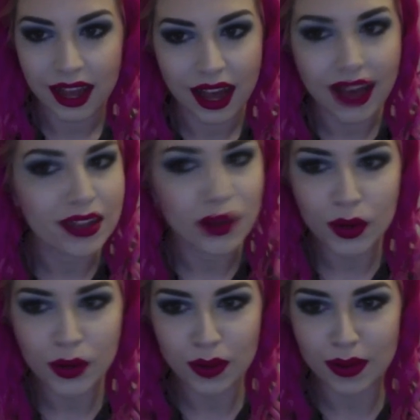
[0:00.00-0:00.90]
I don't
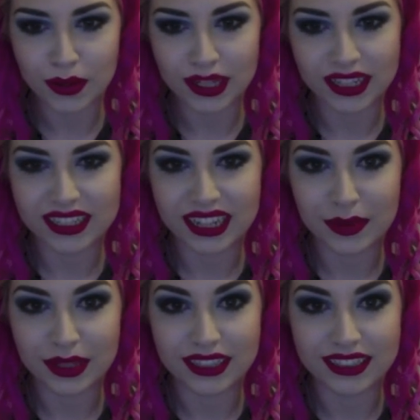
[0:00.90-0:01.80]
know what my weirdest
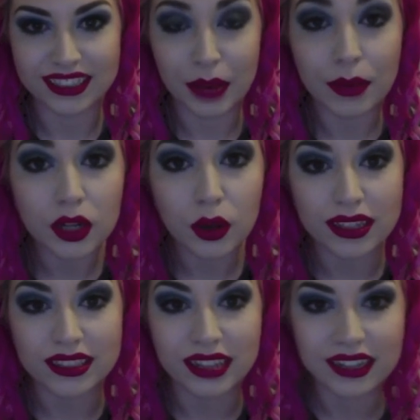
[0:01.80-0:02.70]
habit is. I'm gonna go
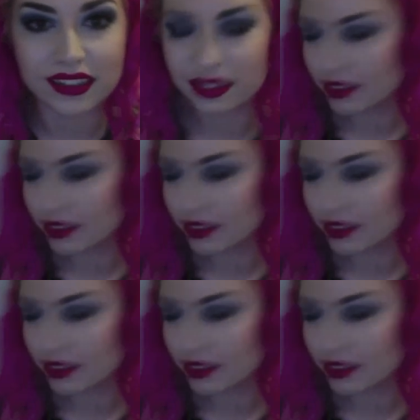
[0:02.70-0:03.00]
ask Niall.